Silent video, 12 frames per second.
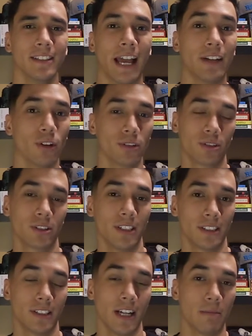And also,
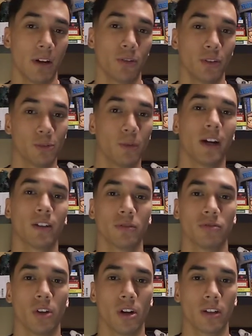since today I'm not doing a regular
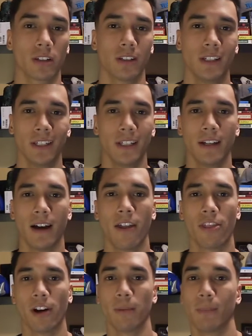vlog, I
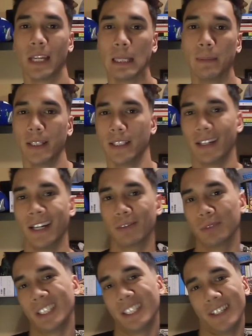thought maybe I
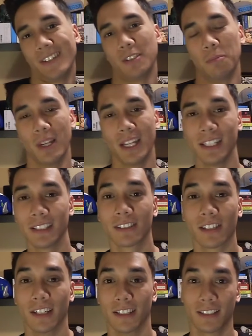would share some
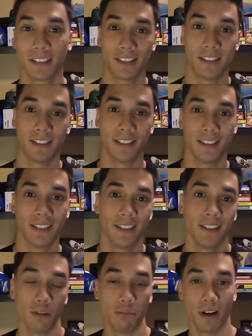insight
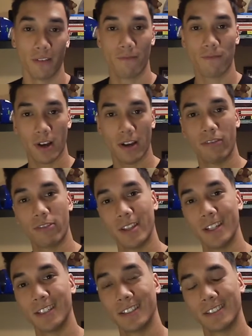about 5
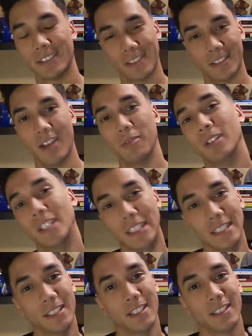things that will
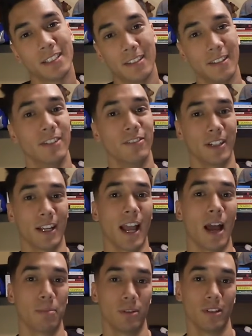lead to living a
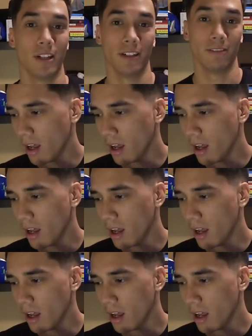happier life.